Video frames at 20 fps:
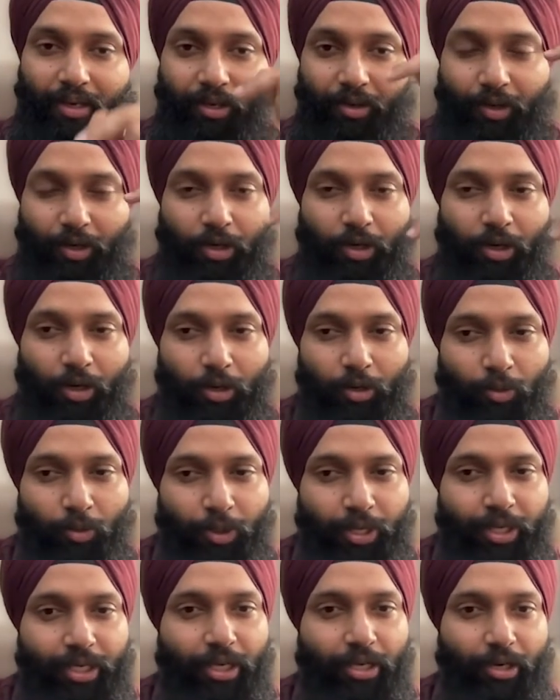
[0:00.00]

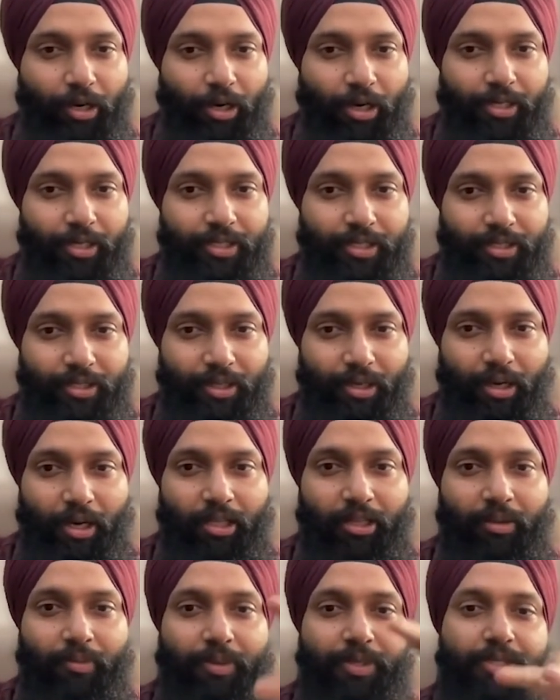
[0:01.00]
concluding a cause on
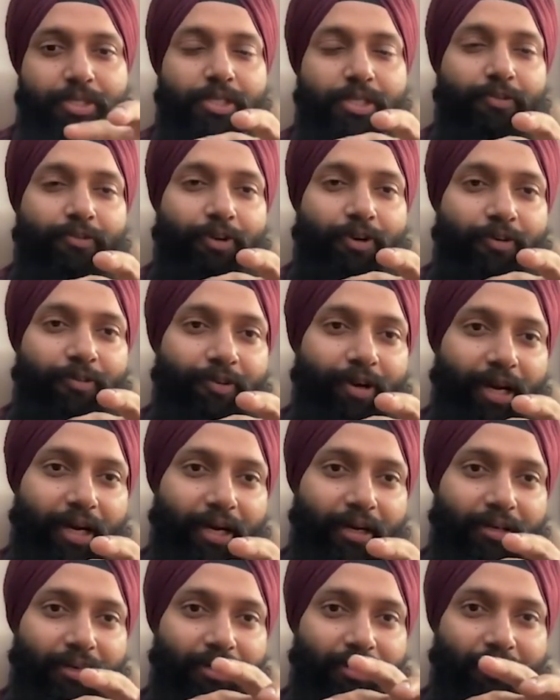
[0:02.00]
the basis of an effect.